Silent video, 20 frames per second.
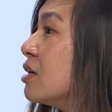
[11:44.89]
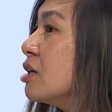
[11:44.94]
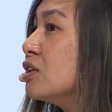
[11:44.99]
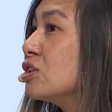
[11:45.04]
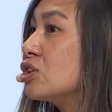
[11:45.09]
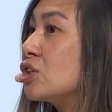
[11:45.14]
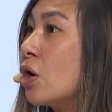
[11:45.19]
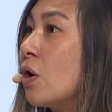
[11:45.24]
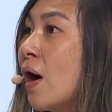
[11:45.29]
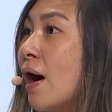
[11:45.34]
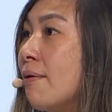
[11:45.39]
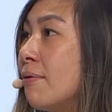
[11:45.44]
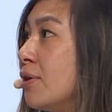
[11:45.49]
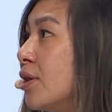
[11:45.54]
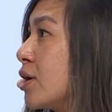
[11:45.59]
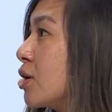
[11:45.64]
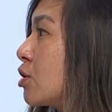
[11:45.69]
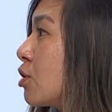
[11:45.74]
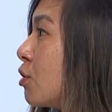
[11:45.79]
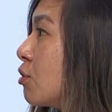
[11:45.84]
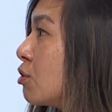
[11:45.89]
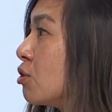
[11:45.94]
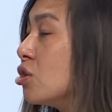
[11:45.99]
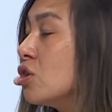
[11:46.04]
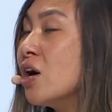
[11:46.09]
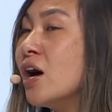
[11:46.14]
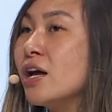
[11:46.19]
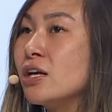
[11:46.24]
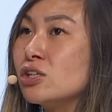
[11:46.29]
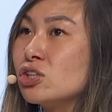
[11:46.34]
Okay. So I would like go to
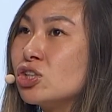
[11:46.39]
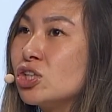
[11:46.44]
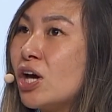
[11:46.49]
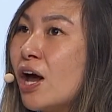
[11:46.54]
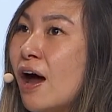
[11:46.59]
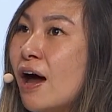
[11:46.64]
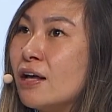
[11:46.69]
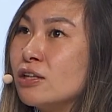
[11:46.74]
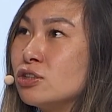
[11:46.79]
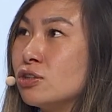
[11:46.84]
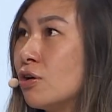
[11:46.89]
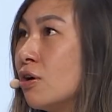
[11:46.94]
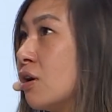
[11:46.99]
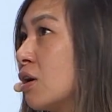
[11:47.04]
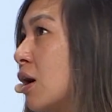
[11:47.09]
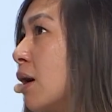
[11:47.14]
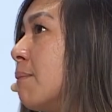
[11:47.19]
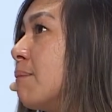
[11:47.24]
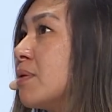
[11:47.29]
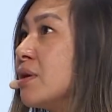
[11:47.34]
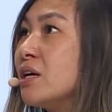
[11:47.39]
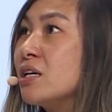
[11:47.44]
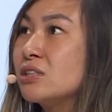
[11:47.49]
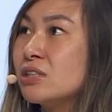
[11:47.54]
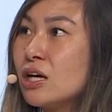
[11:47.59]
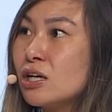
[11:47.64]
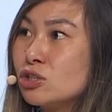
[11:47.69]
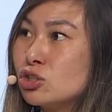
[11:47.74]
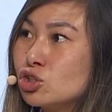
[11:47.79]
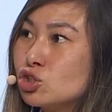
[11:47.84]
lunch at certain companies
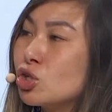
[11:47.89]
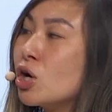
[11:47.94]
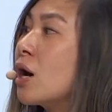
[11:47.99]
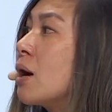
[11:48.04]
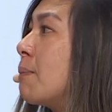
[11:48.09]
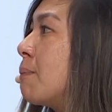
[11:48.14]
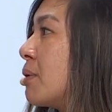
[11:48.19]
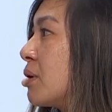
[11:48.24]
like Stripe,